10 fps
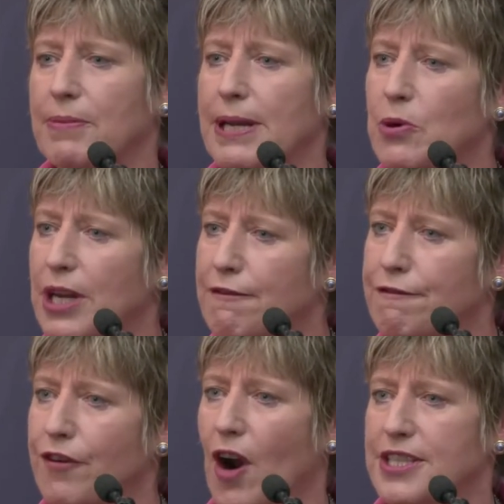People get
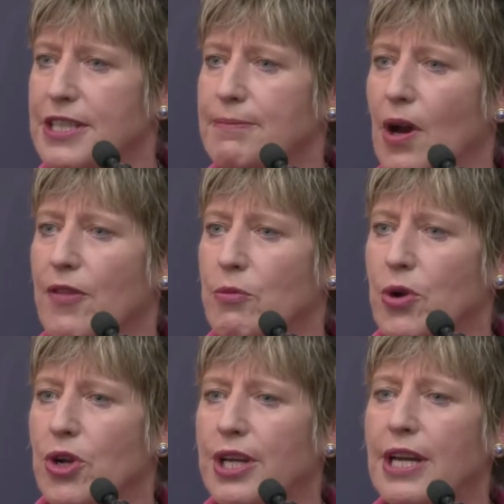frightened by the
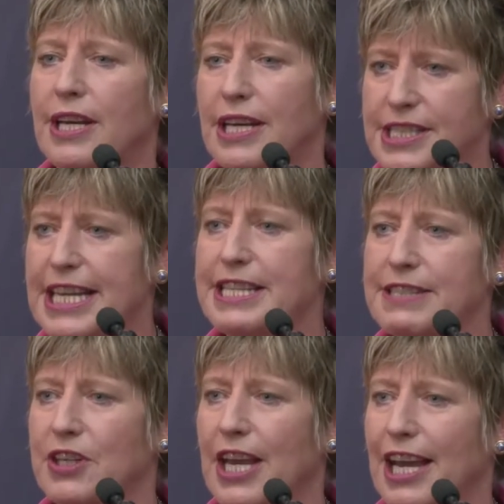word
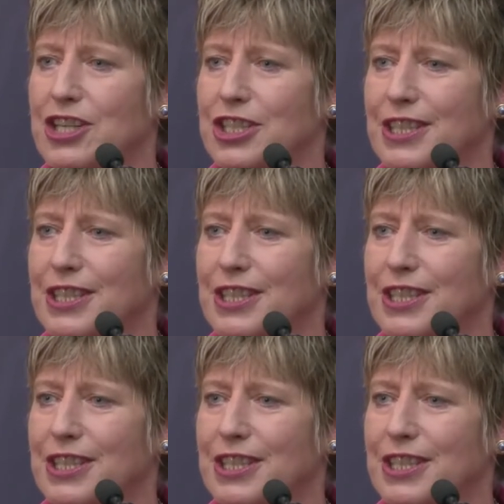intensification.